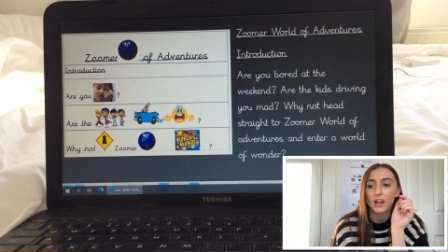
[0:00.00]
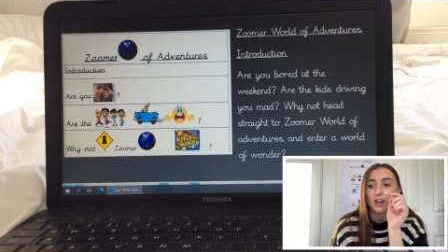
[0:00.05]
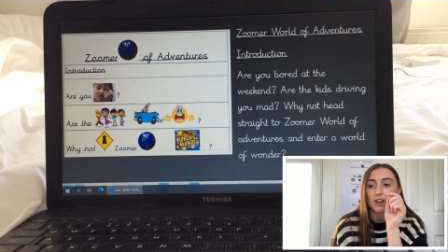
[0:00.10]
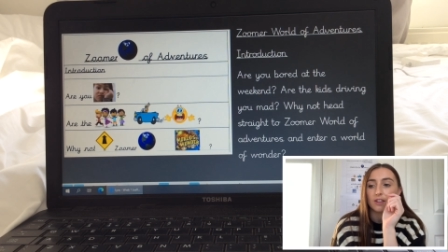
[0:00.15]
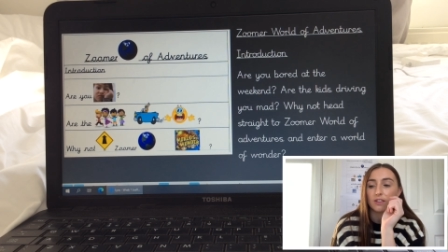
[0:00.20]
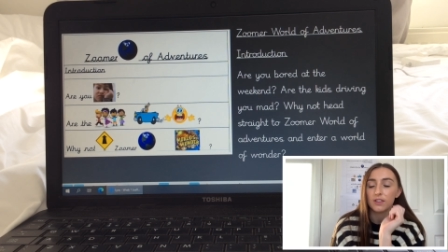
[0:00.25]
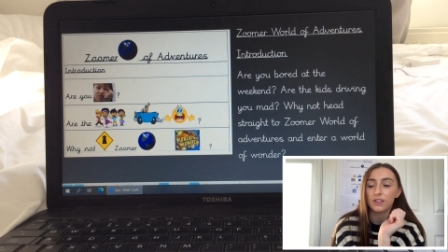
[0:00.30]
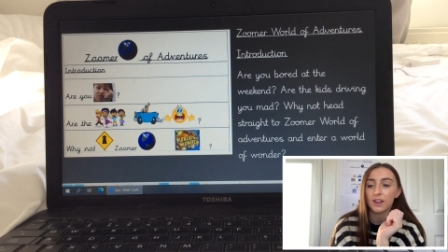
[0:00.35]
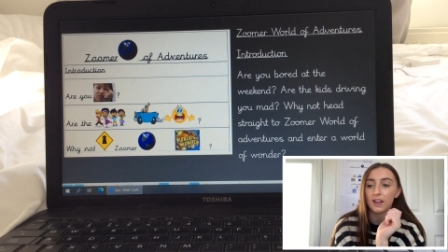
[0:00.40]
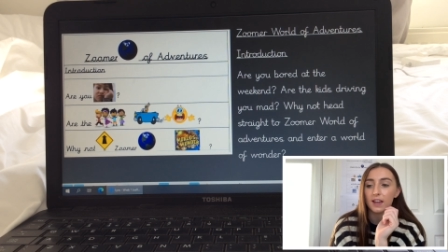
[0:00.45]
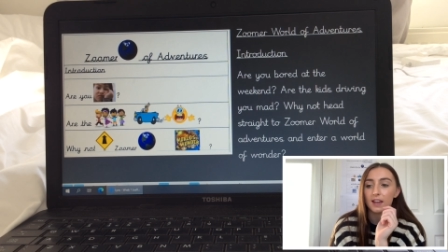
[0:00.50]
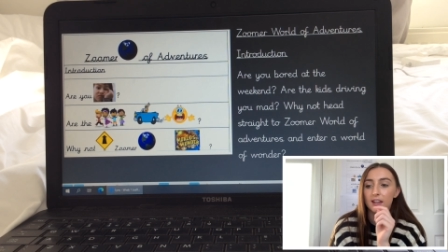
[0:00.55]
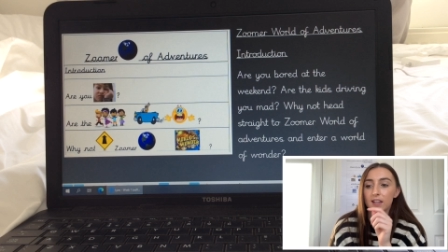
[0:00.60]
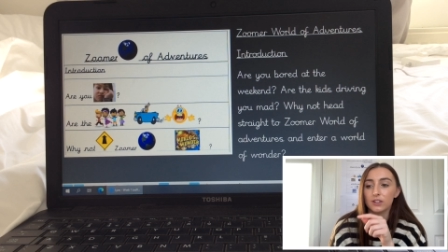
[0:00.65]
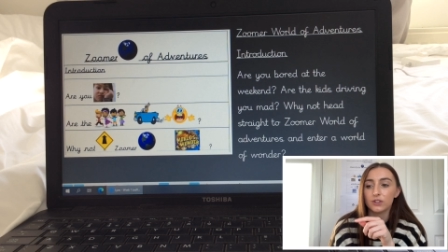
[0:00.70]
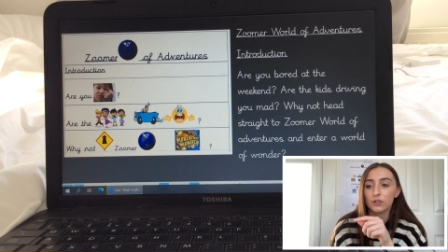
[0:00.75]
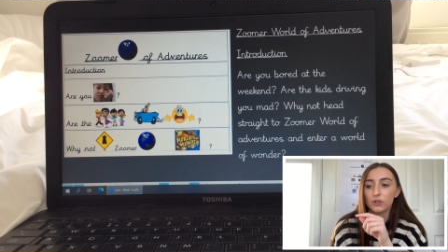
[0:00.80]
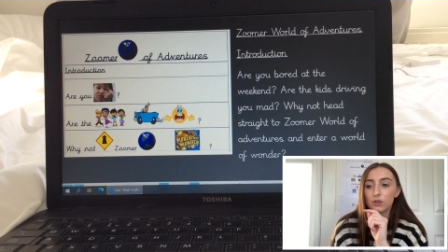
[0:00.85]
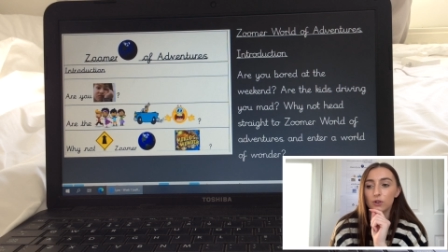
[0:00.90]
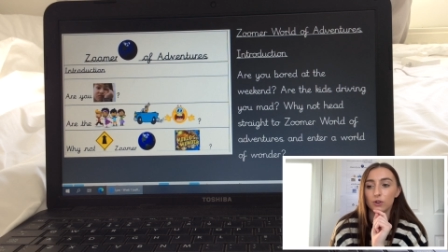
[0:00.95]
that has
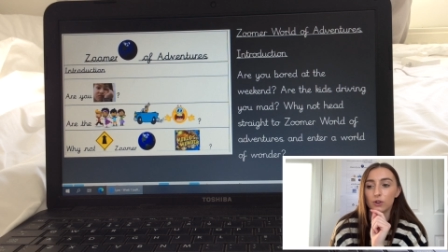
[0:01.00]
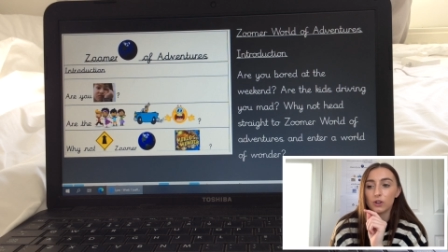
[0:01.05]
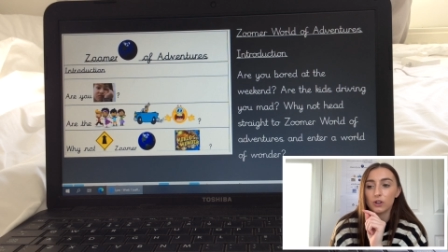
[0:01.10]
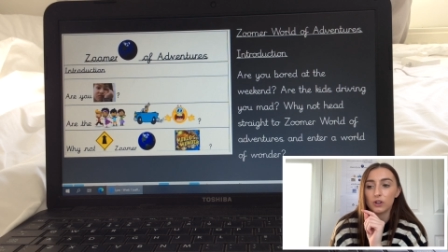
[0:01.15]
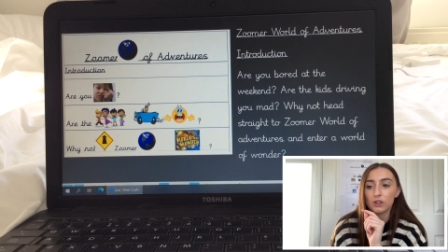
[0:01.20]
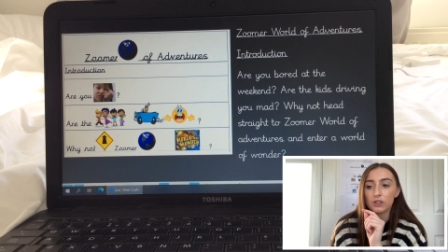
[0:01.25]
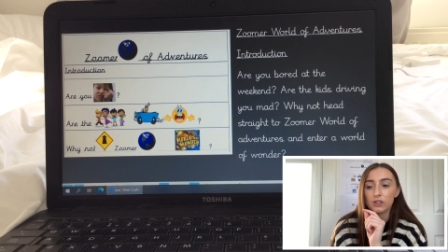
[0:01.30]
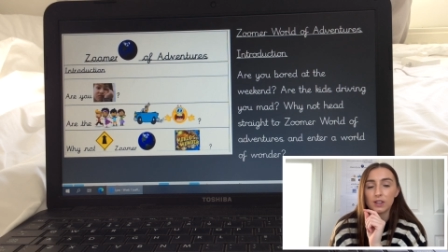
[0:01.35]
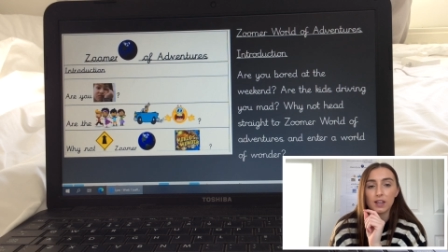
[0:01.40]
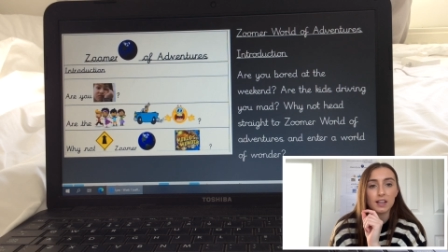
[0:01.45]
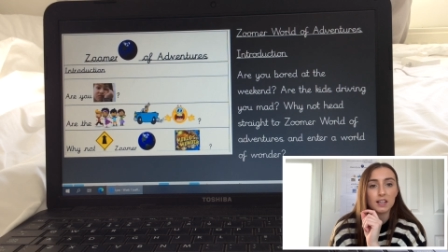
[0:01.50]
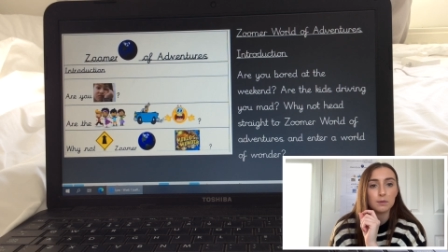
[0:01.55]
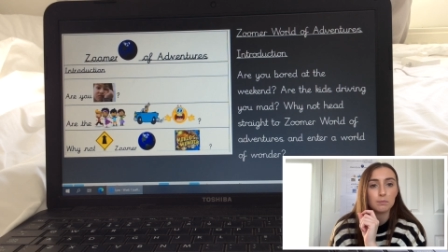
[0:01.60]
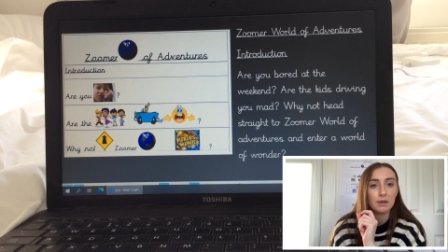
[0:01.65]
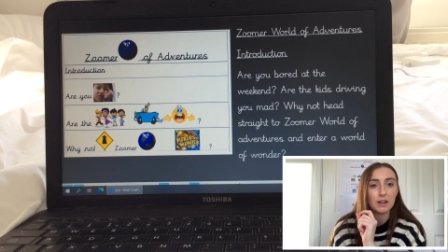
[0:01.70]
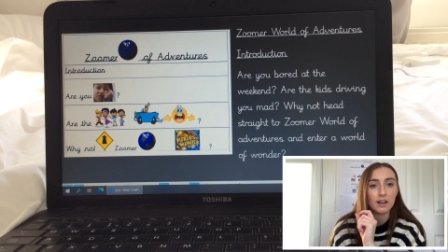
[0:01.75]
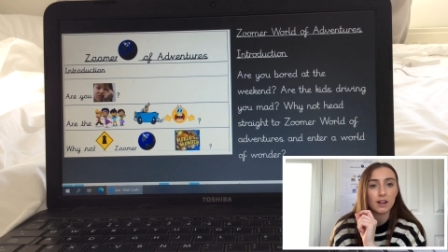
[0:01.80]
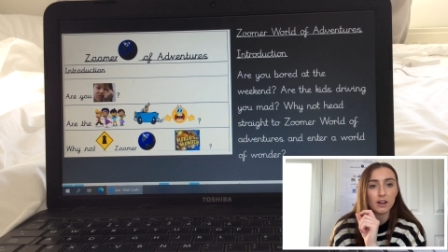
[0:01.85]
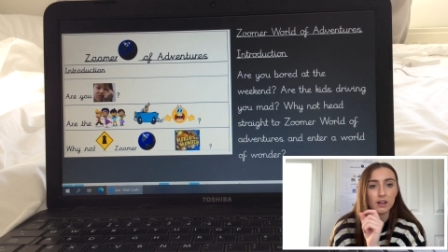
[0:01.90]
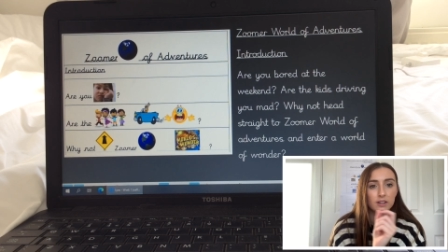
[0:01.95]
got, that has
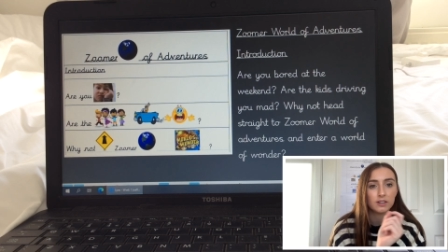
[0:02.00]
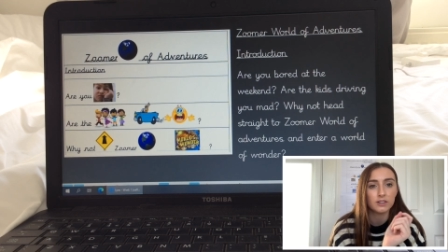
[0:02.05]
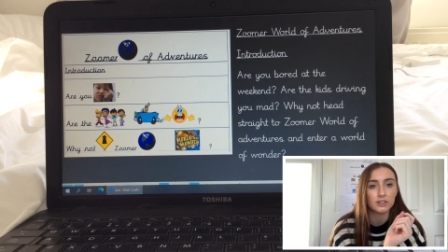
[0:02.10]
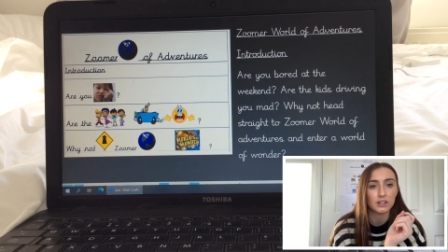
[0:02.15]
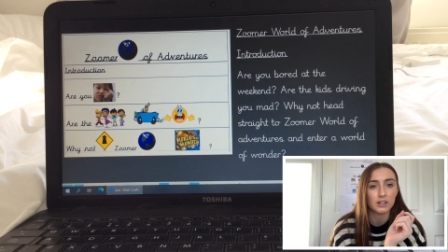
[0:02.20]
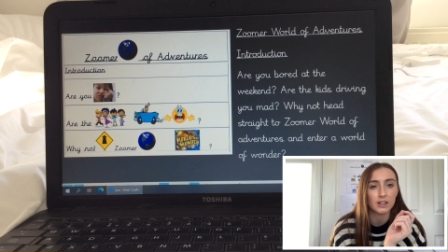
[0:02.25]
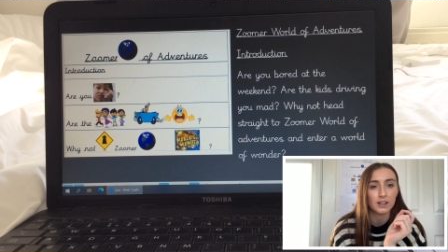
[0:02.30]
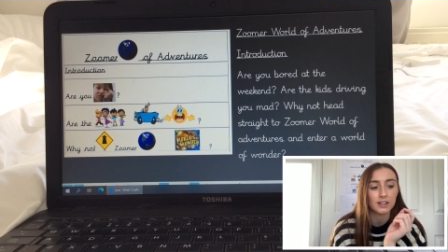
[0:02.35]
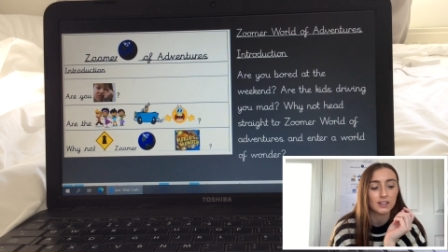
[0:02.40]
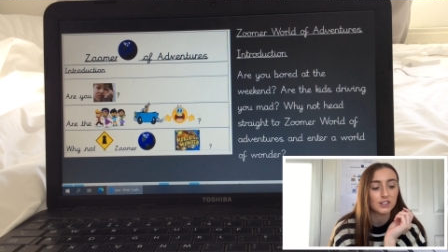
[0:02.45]
been underlined.